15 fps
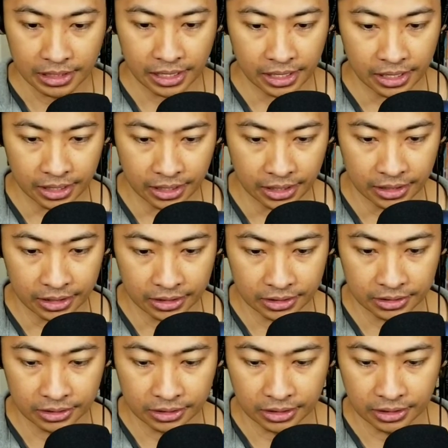
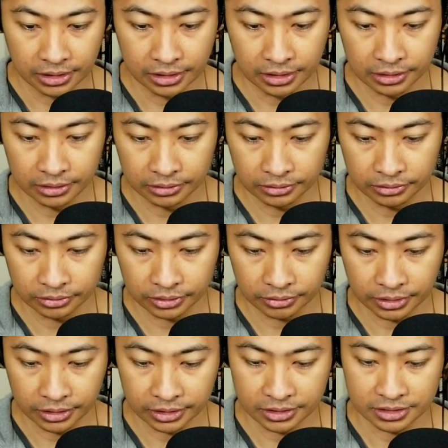And uh, I'm
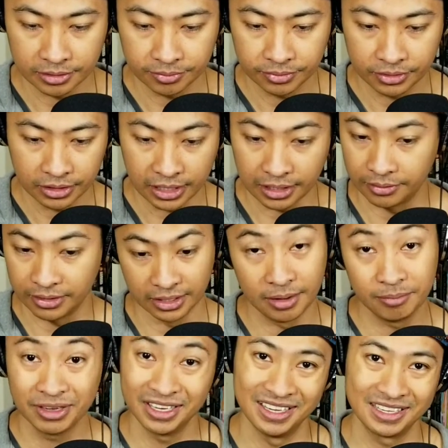gonna accept. I'm gonna. I'm
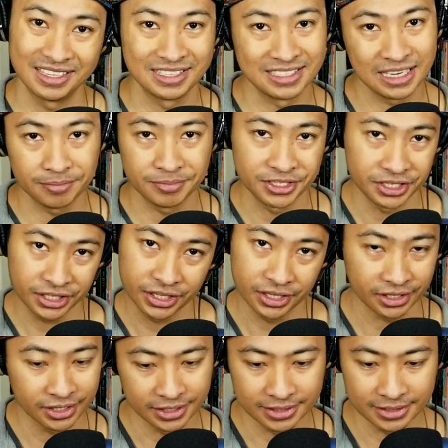gonna accept your
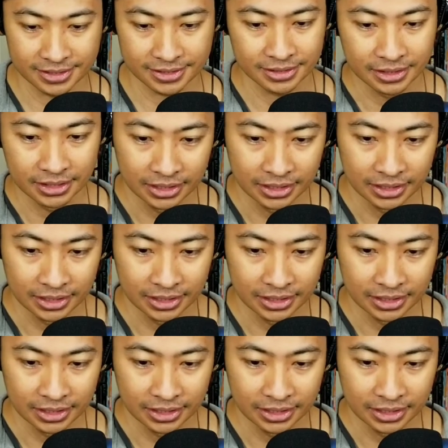cookies.